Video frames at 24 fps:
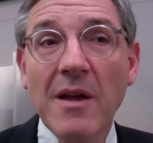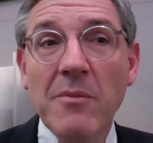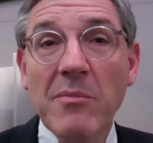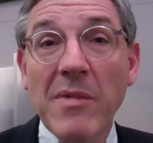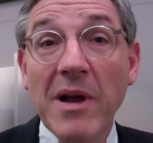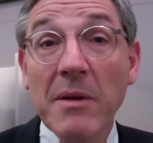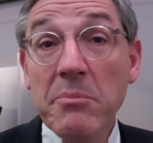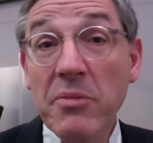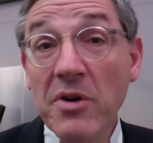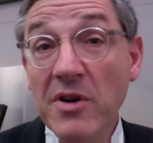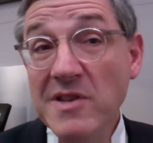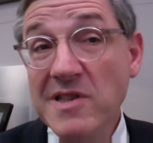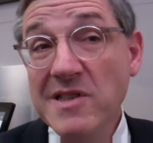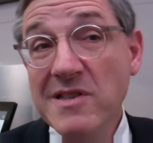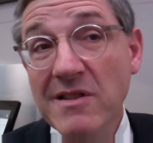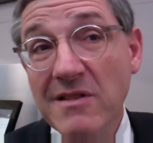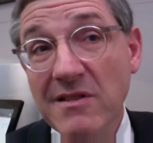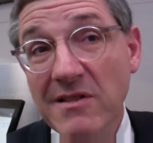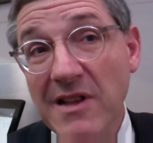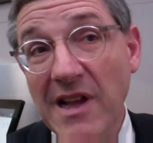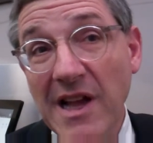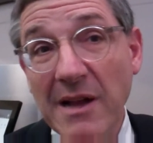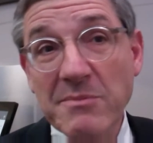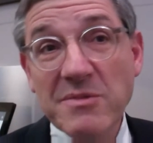My
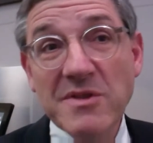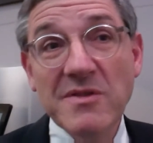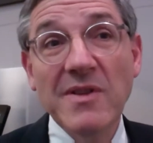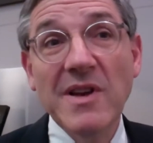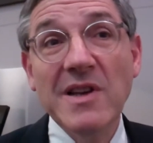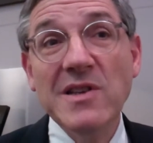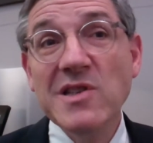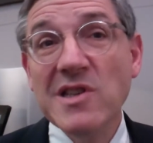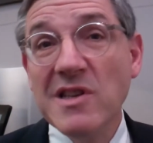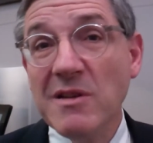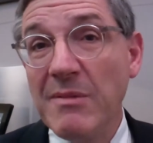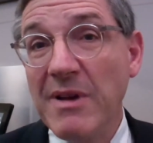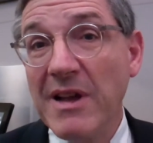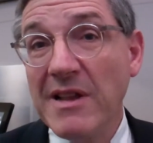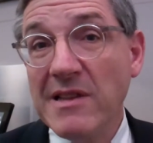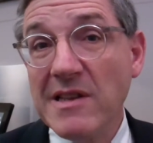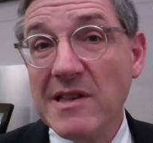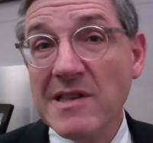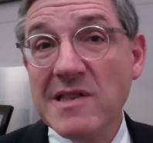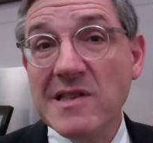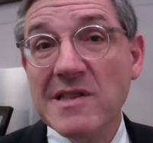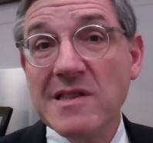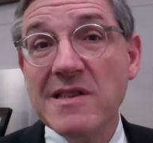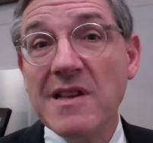personal observation about
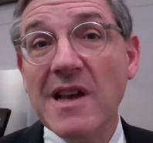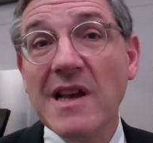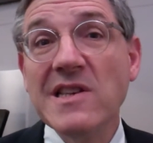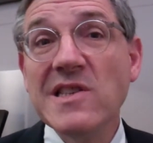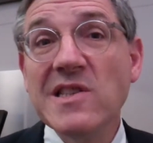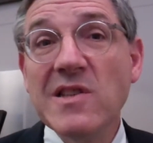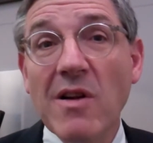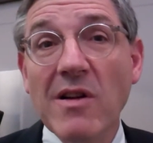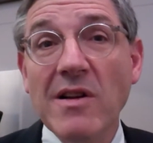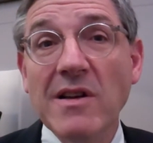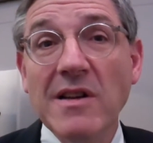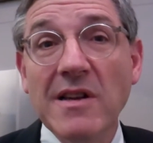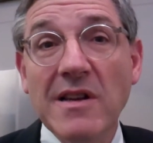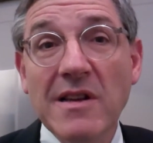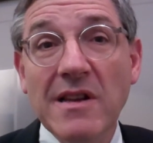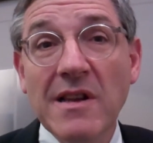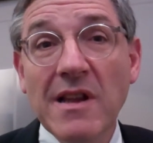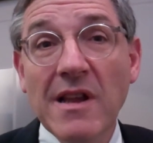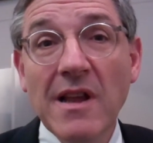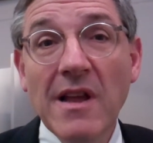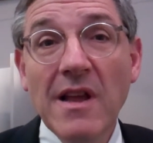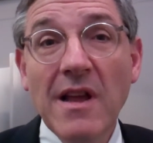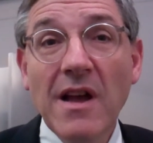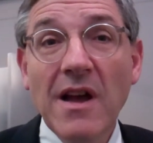this is I started
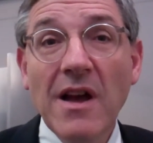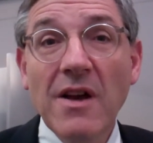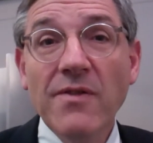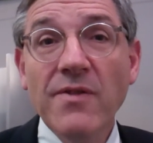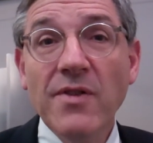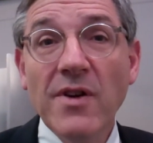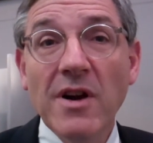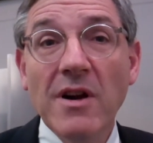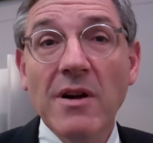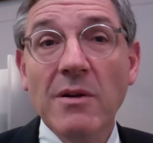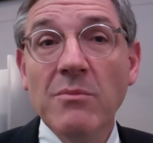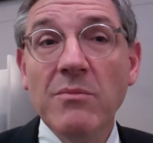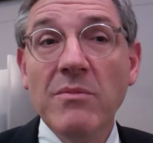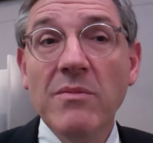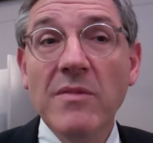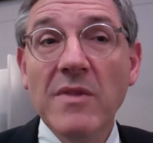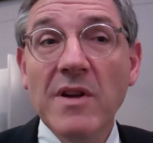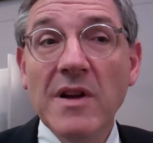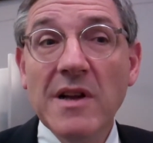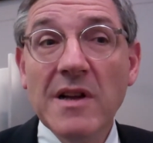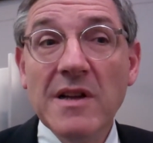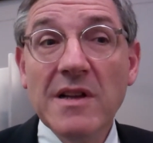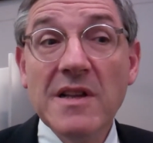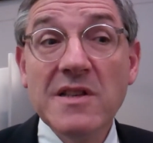a firm,
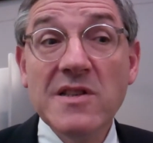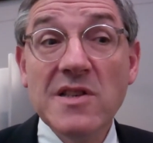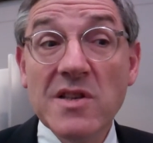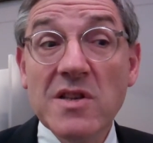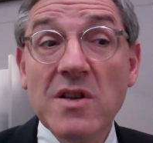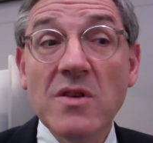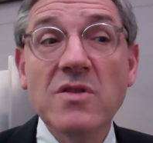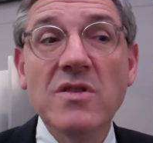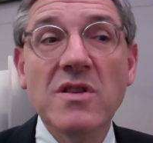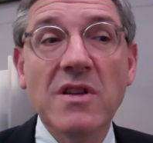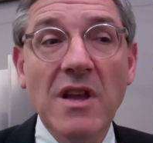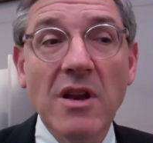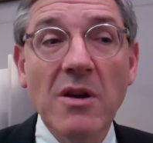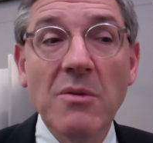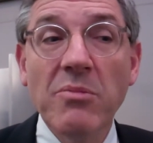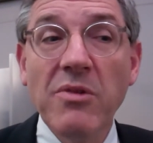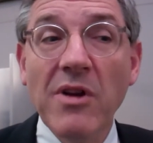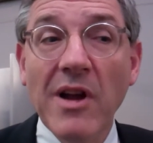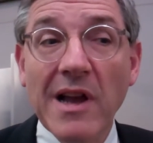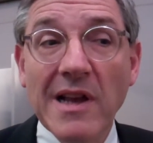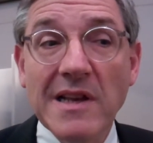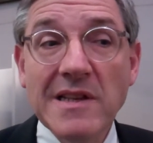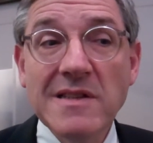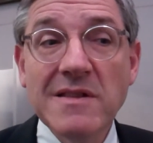it's a social
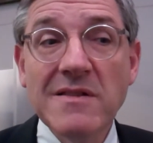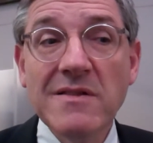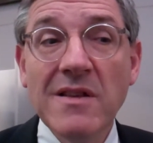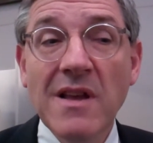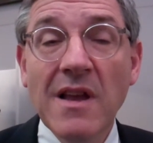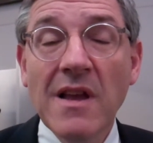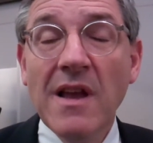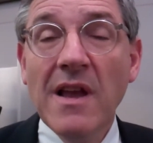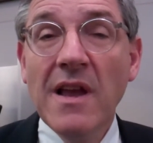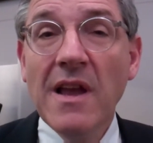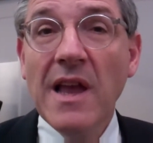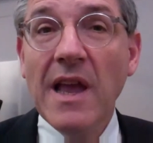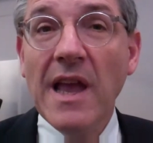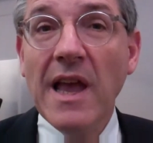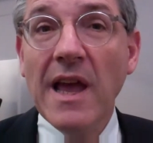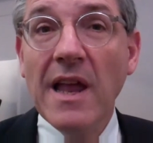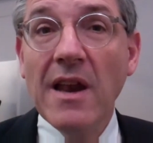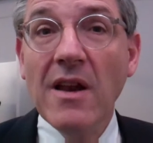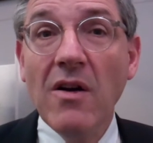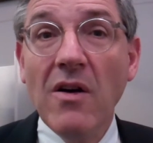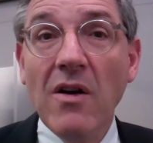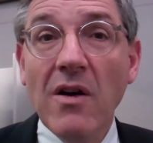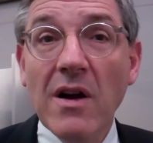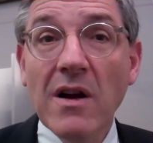enterprise,
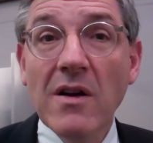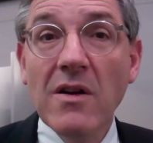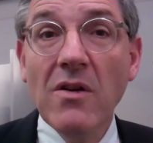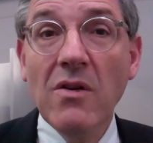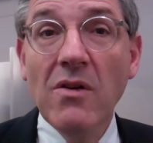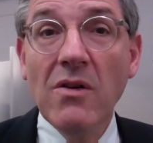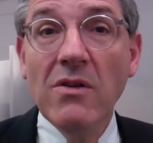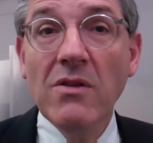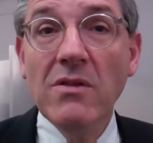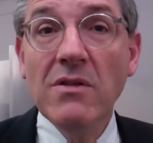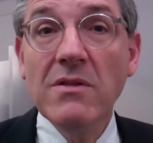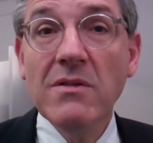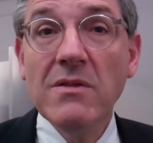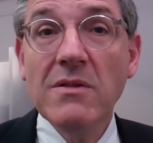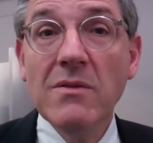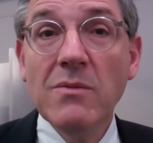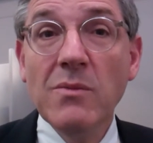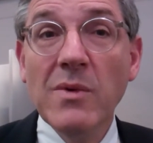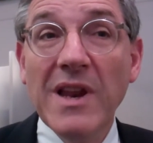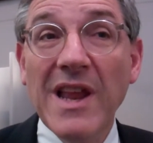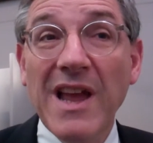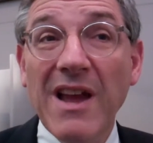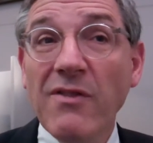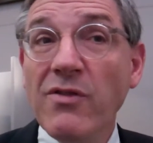and our goal
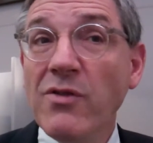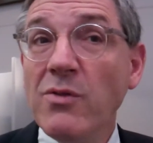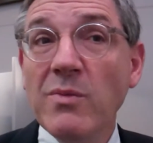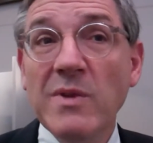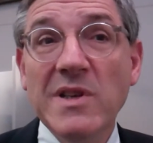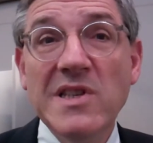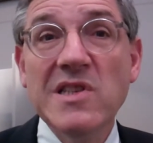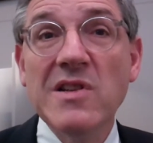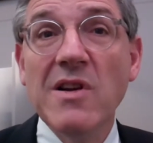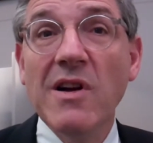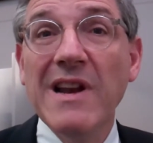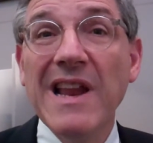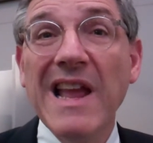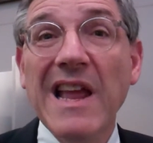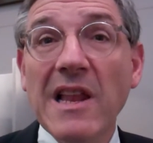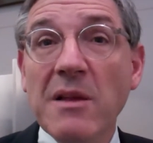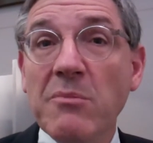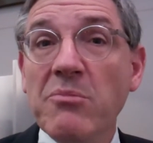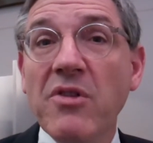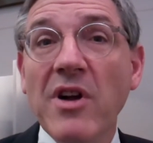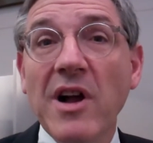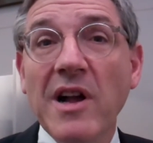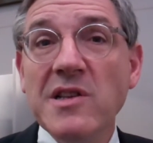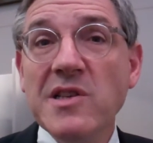whenever we start any
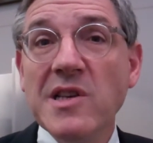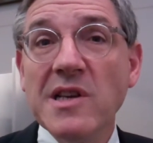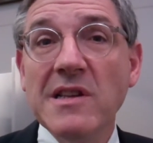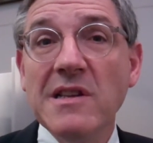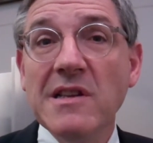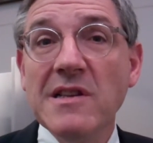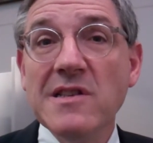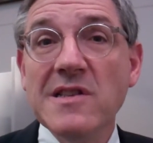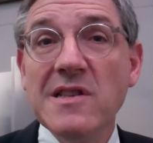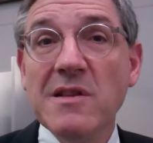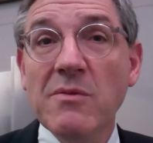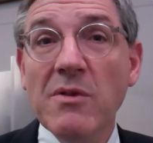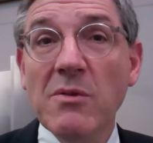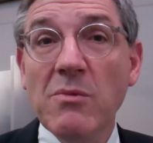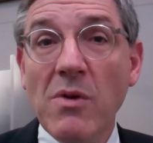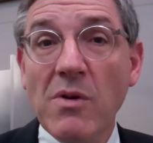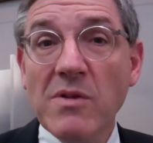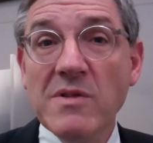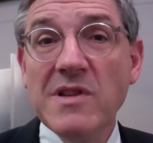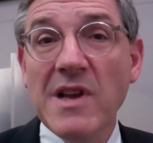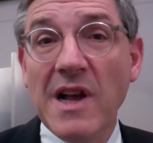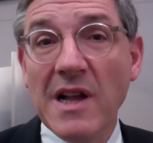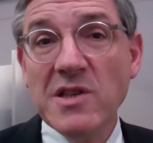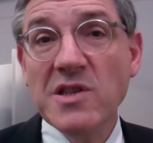project is that we
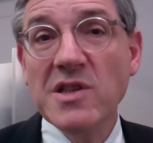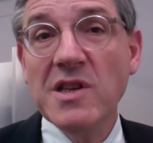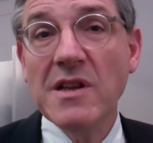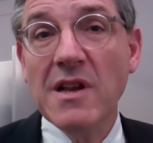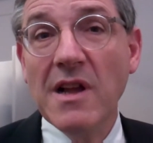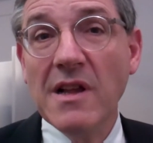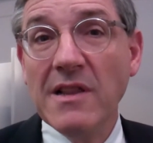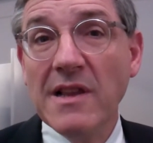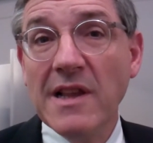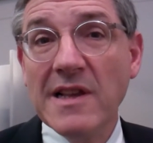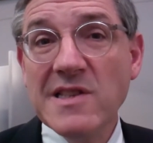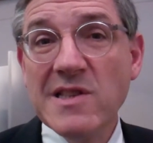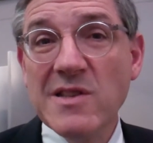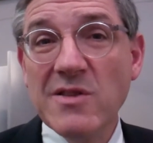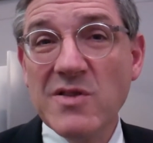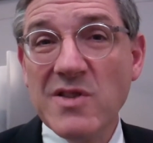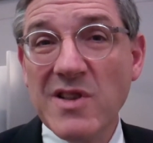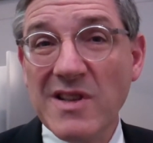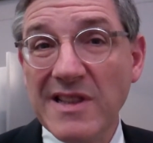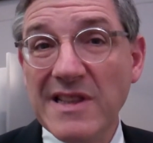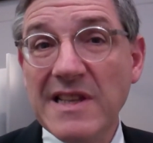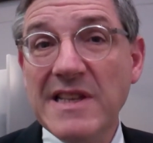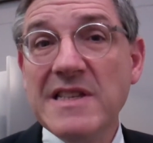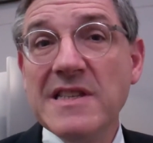won't touch it unless there's
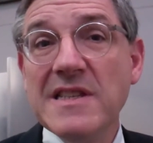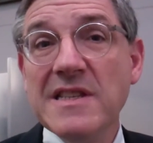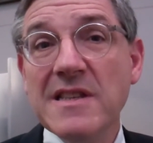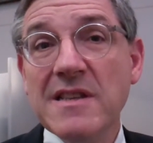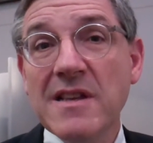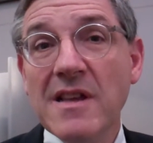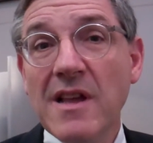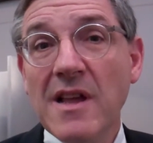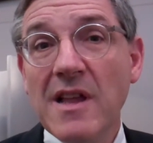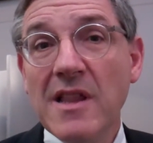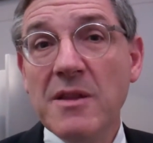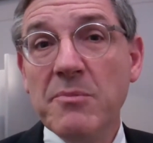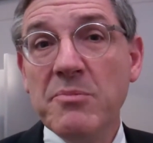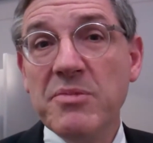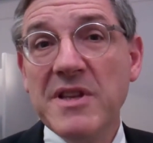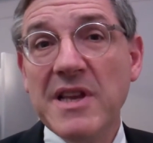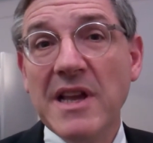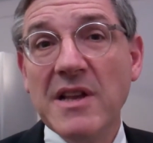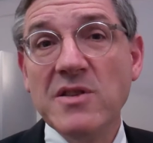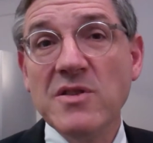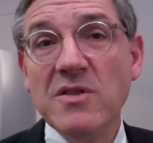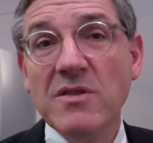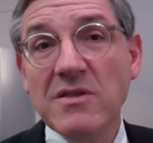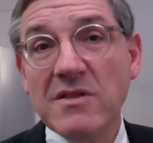at least the
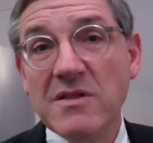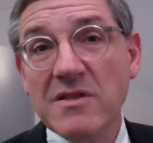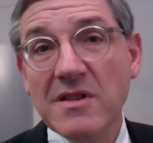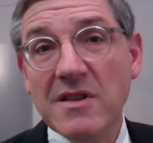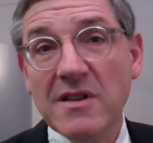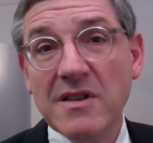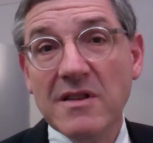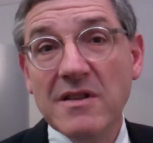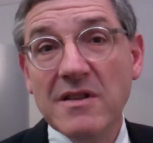potential to